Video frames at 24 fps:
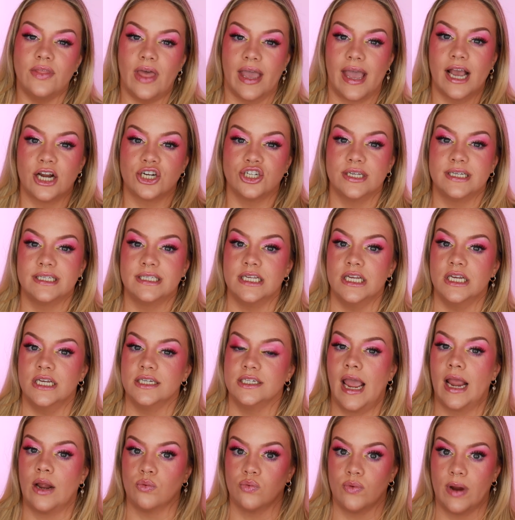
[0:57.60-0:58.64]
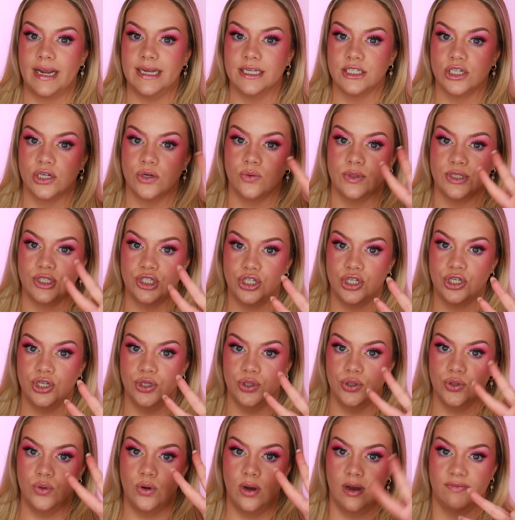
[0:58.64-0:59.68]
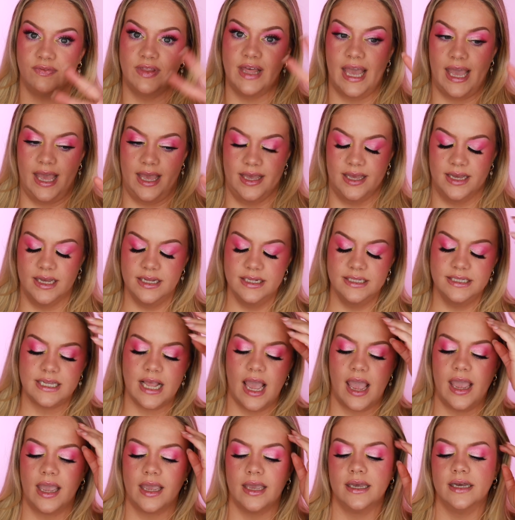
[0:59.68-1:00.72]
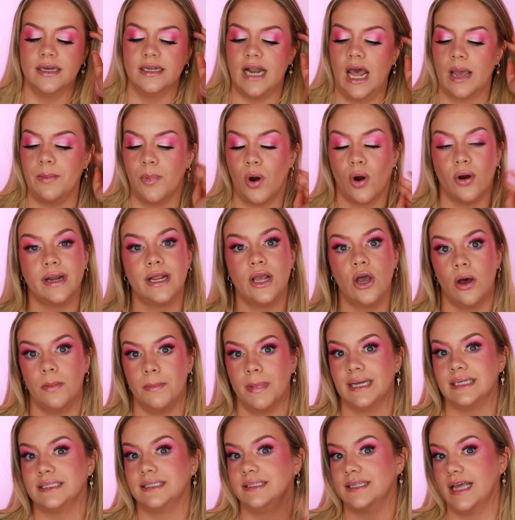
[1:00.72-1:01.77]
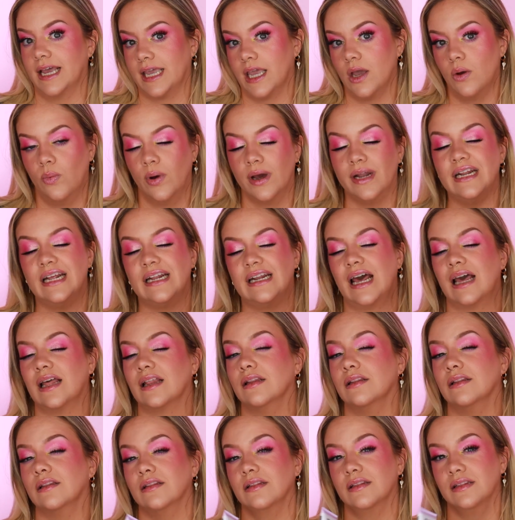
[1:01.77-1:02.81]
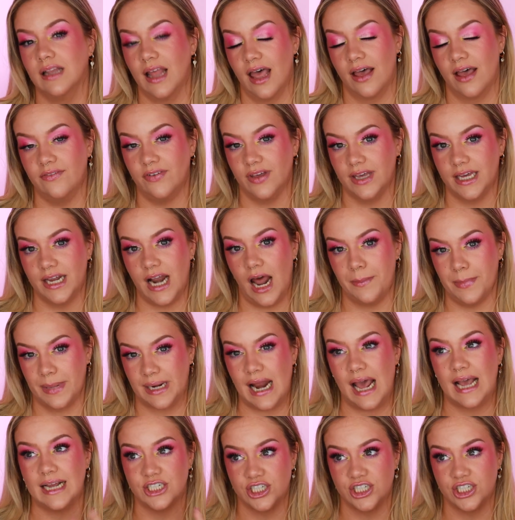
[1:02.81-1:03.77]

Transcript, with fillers: they actually sent a razor with two of the heads, and I'm already on my second one and I love it. I mean, I